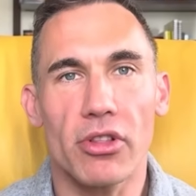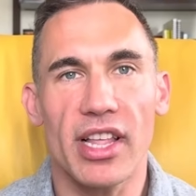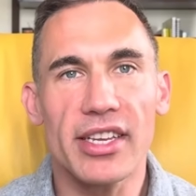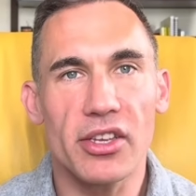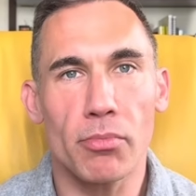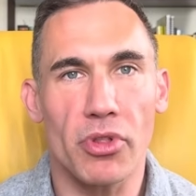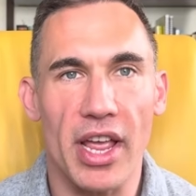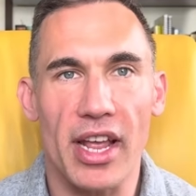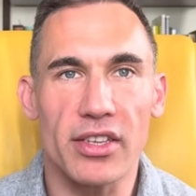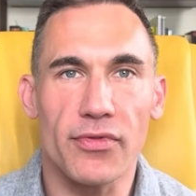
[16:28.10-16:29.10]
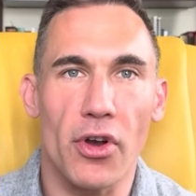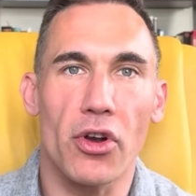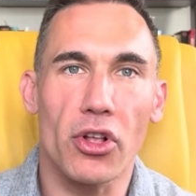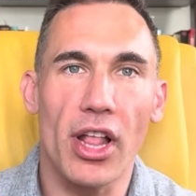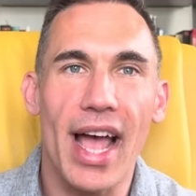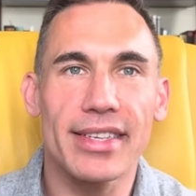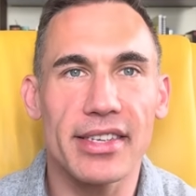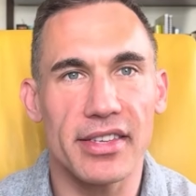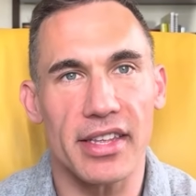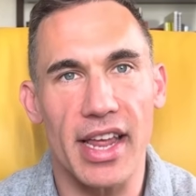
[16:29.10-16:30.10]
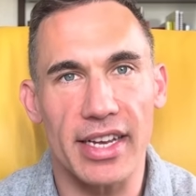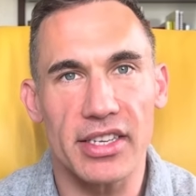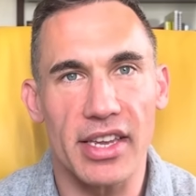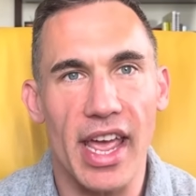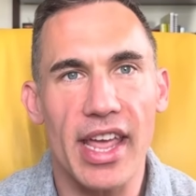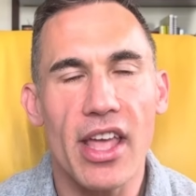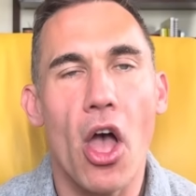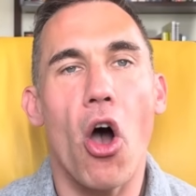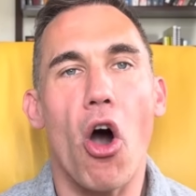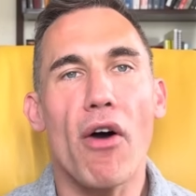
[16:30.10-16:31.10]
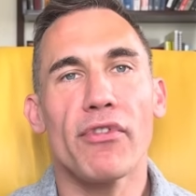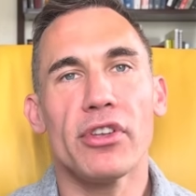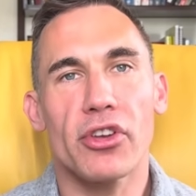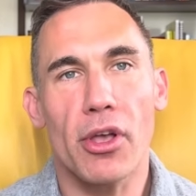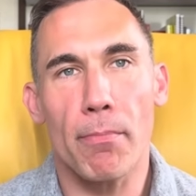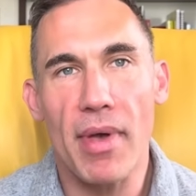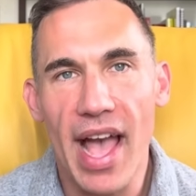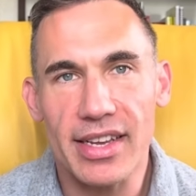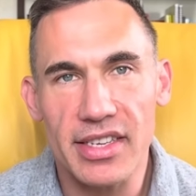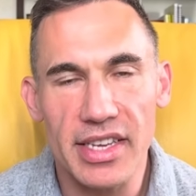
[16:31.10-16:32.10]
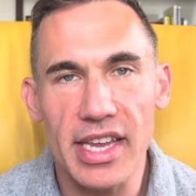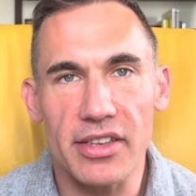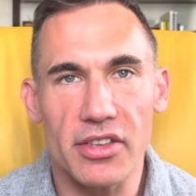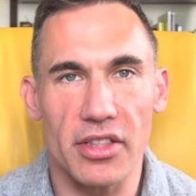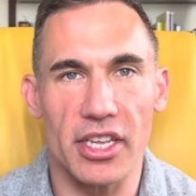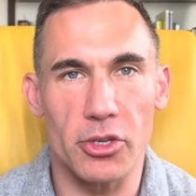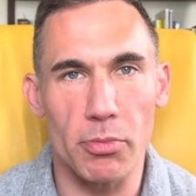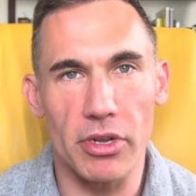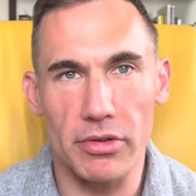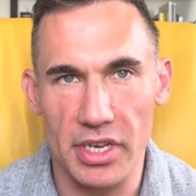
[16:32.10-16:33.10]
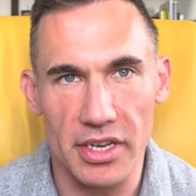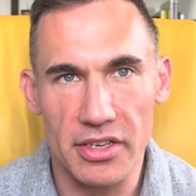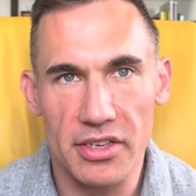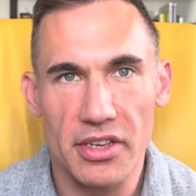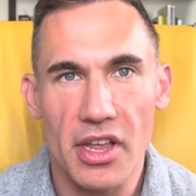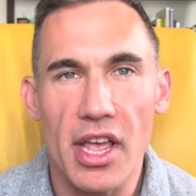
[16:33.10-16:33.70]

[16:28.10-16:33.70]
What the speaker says: lesson plans for her classes the next day often took a back seat to these musings.